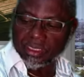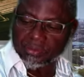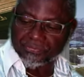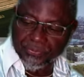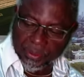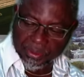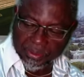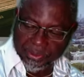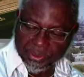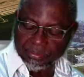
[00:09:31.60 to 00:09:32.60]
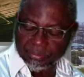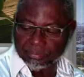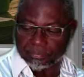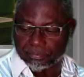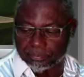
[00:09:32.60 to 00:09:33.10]
Ilford,
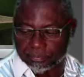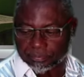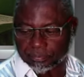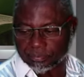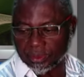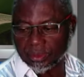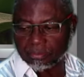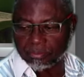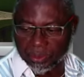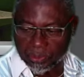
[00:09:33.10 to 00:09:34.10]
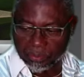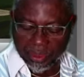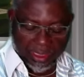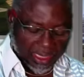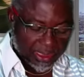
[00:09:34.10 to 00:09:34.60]
may you
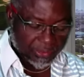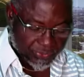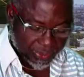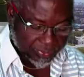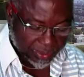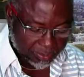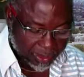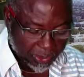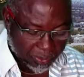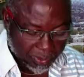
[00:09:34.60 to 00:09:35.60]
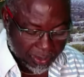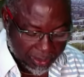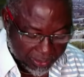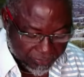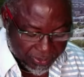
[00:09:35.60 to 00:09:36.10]
be highly favored, may you be
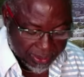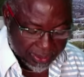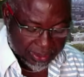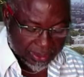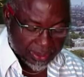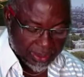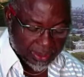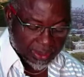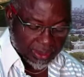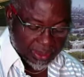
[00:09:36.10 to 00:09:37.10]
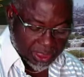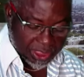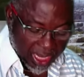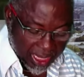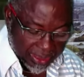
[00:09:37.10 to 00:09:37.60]
lifted.
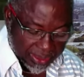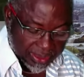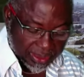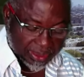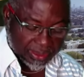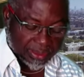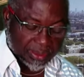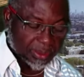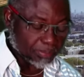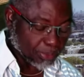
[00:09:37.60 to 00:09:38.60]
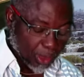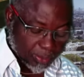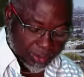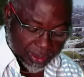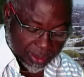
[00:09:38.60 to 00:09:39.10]
Chad in the
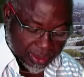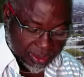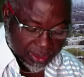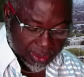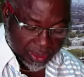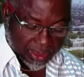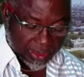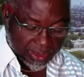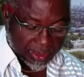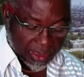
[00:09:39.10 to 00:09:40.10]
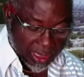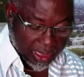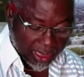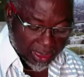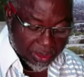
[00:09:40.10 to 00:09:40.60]
Republic, in
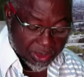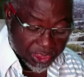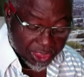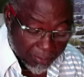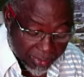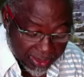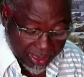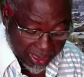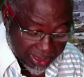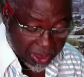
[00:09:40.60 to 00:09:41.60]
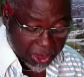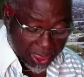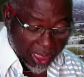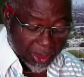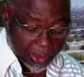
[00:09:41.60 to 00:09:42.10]
Jamina in
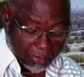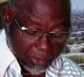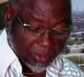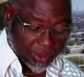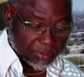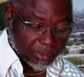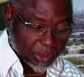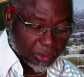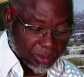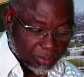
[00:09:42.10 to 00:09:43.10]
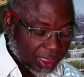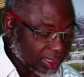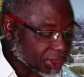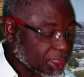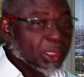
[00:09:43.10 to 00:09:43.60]
Chad Republic, may you be
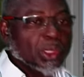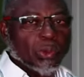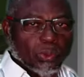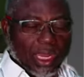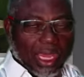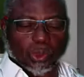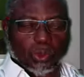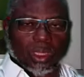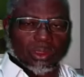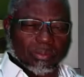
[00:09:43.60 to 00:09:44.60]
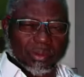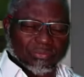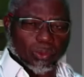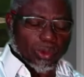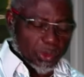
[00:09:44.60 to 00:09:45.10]
blessed. We'd like to welcome
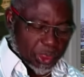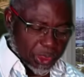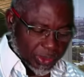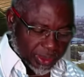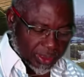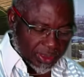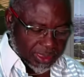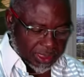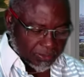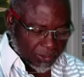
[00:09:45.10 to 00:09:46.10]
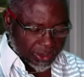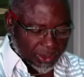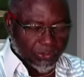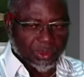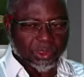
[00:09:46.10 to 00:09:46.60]
everyone who's joining us this
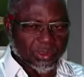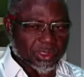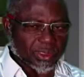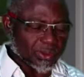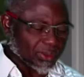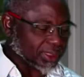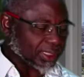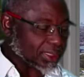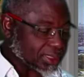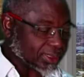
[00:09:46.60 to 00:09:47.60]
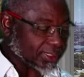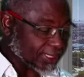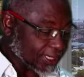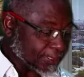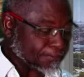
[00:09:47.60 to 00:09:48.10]
morning. We trust the Lord that
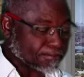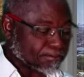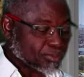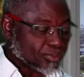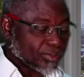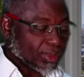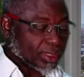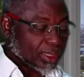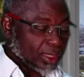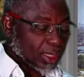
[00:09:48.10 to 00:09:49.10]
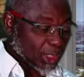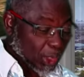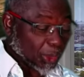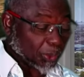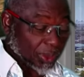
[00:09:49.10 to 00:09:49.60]
today
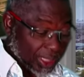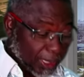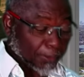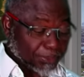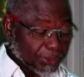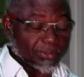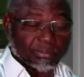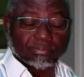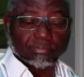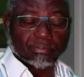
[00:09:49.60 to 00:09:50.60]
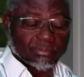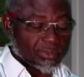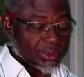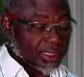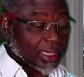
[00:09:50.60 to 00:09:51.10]
God will help you.
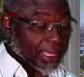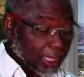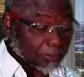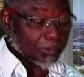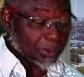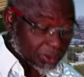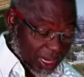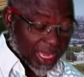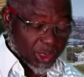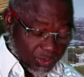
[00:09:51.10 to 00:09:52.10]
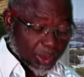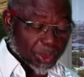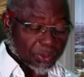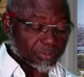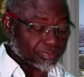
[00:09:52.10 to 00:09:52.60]
Help will rise for
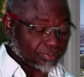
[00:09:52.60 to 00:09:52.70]
you.